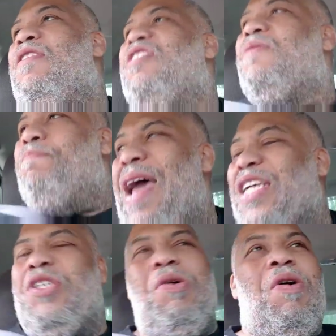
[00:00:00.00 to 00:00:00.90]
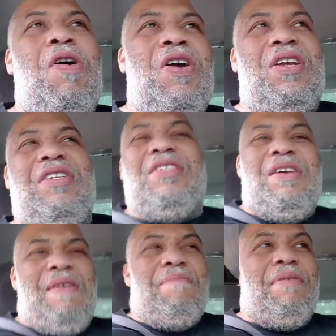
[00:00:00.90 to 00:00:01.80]
special orders.
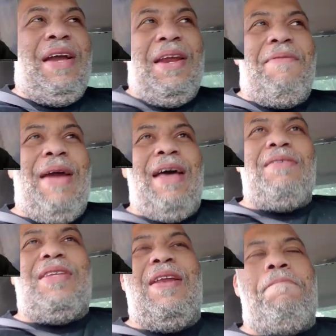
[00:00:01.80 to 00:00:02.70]
Bring it around to the